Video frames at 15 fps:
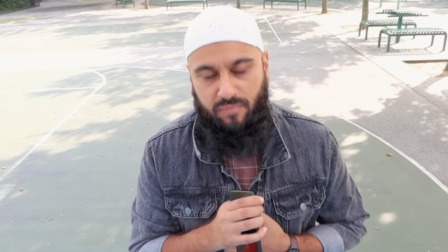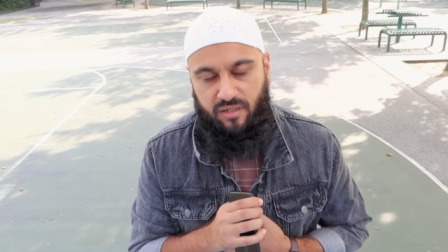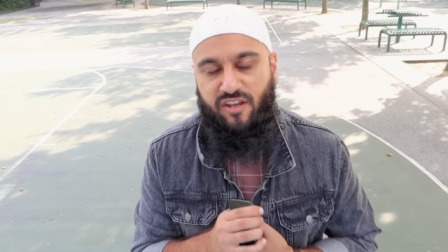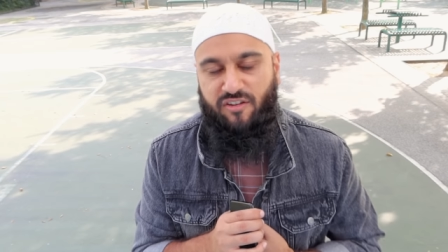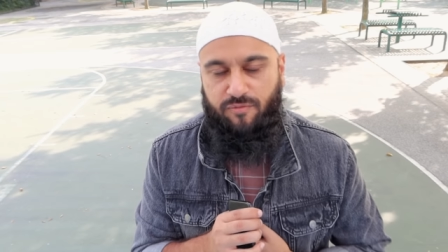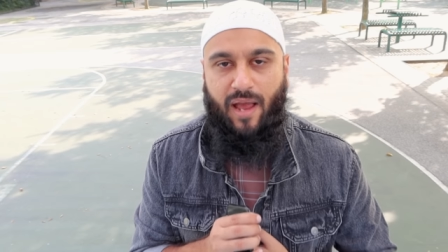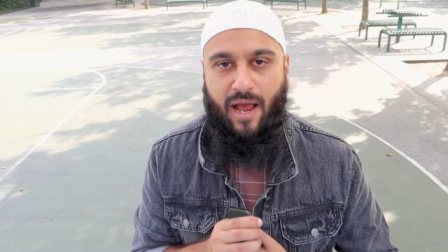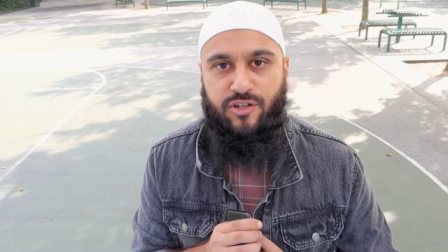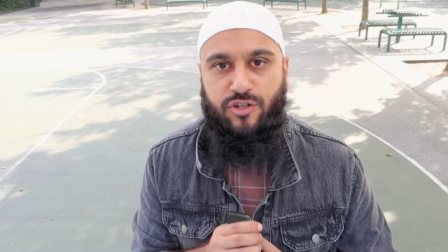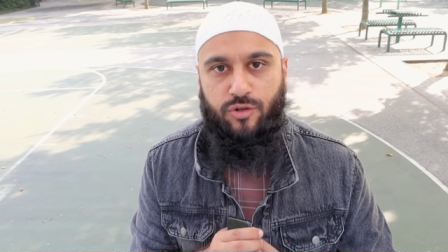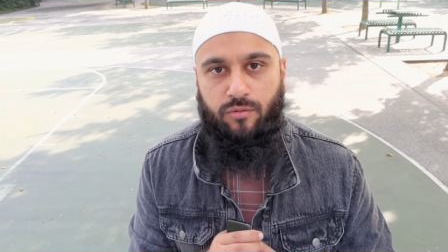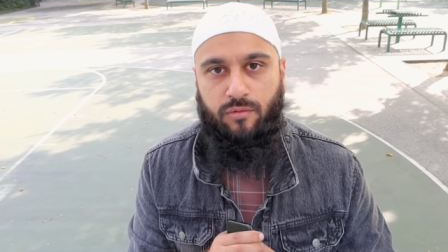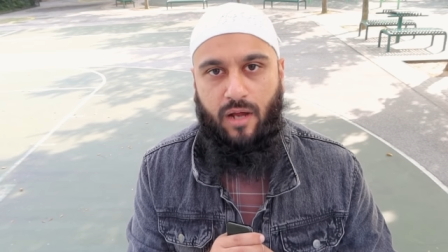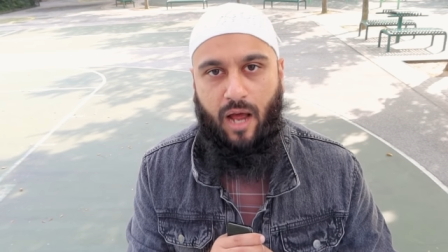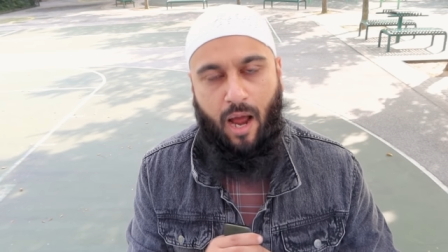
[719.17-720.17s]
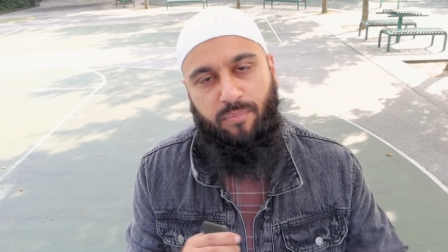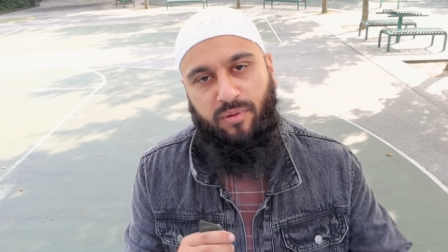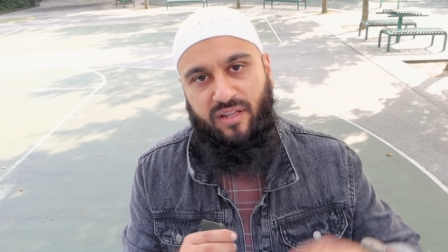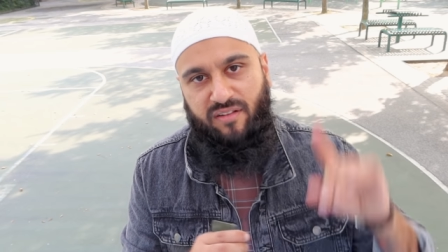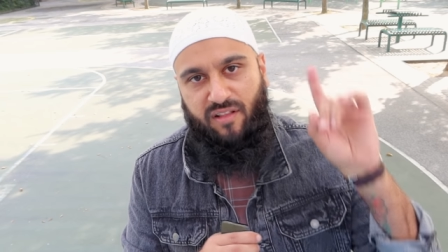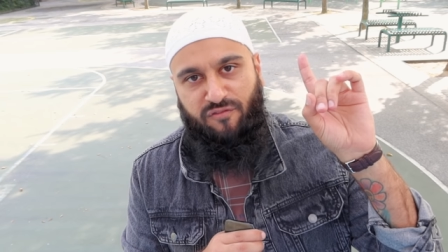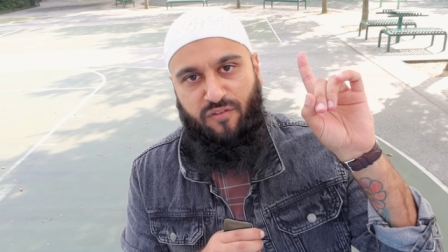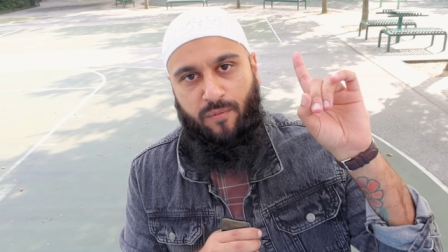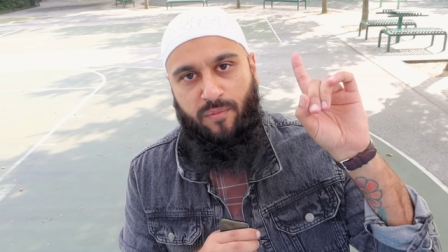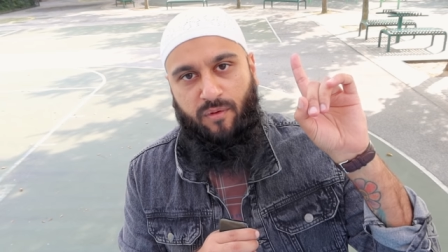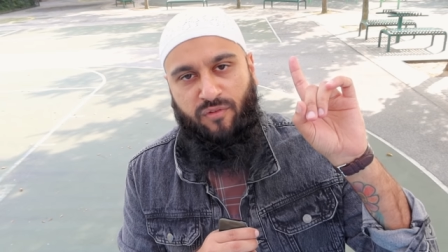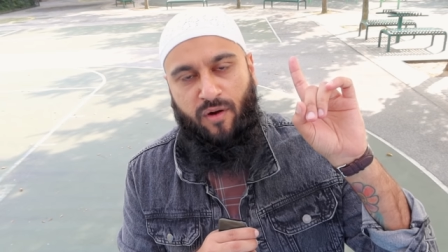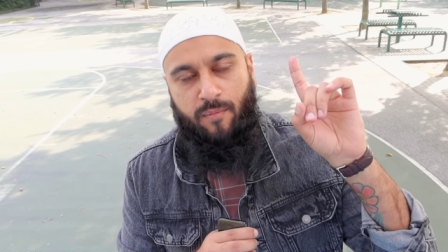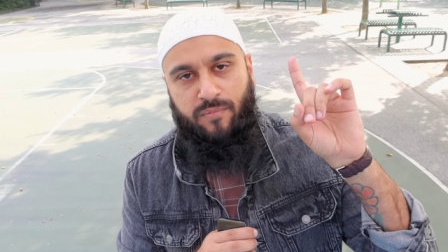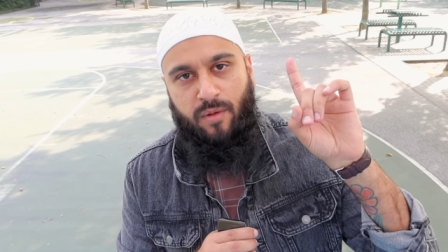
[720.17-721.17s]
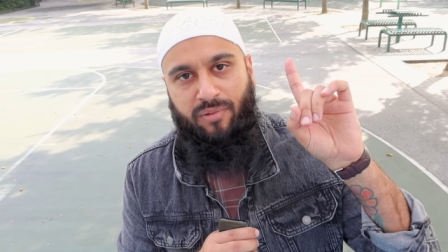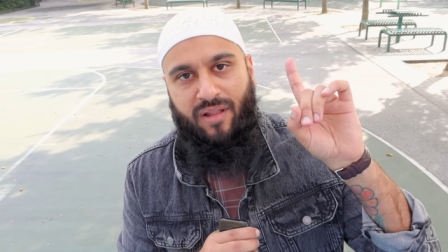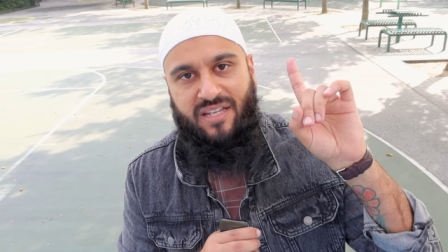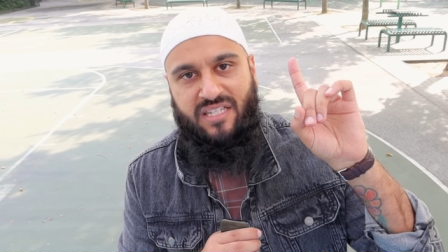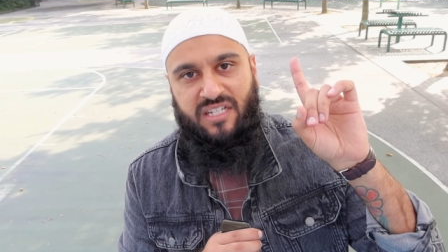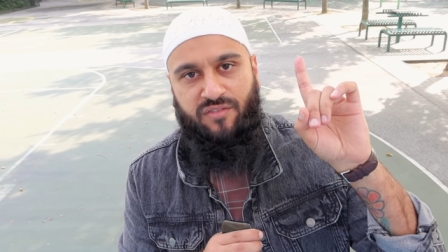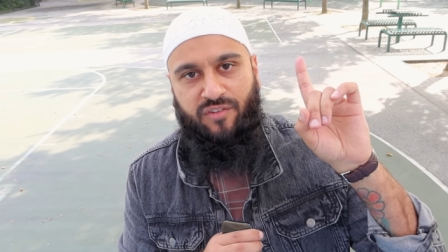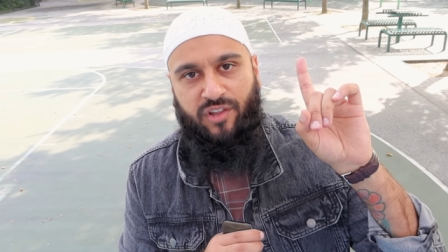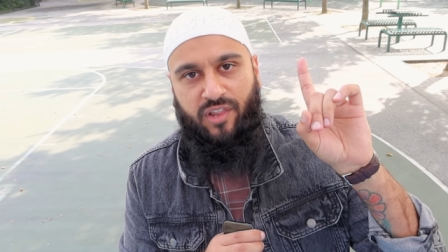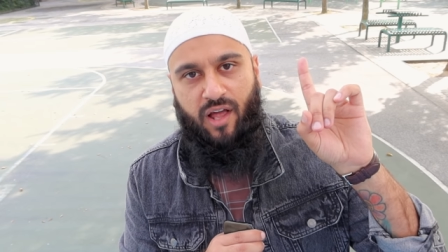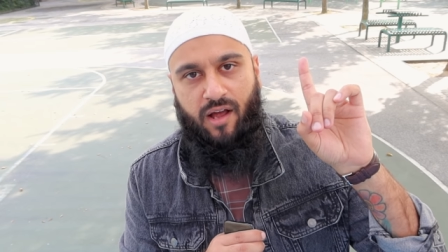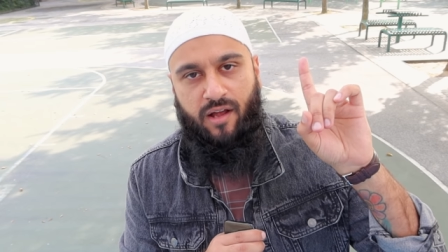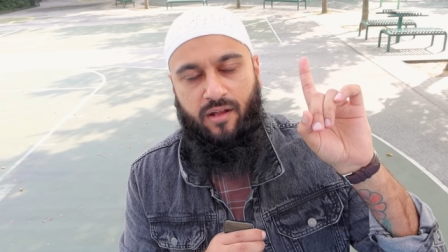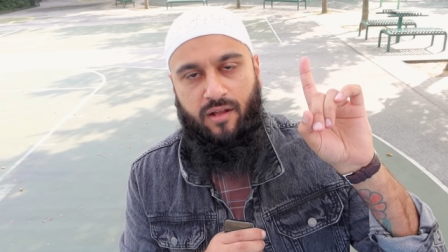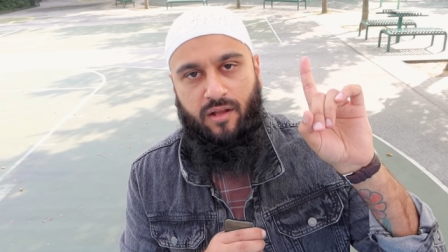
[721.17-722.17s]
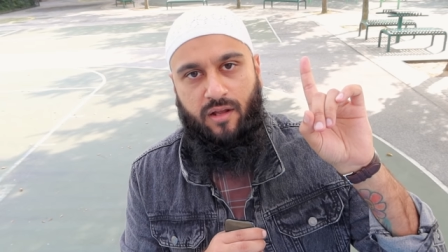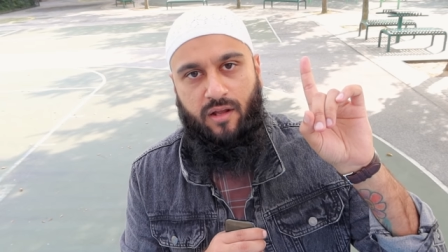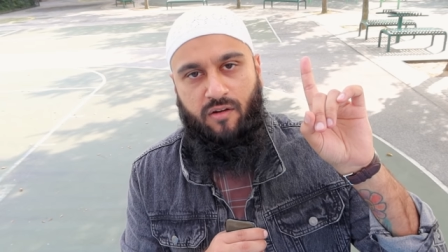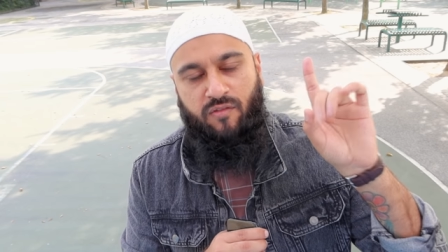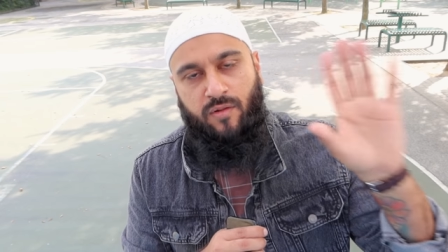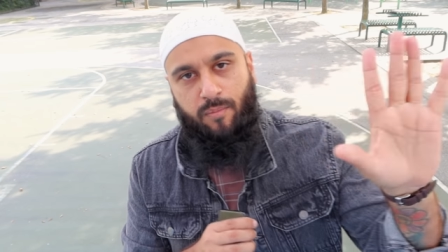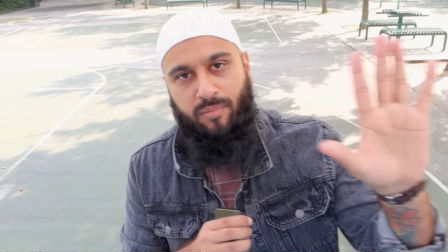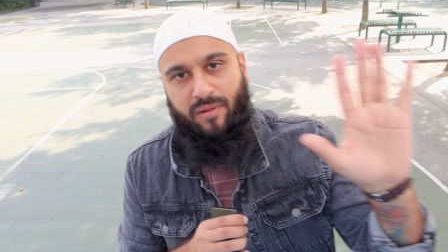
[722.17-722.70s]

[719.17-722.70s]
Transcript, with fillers: believe me, I do. I believe that from from the blessings of Allah, from the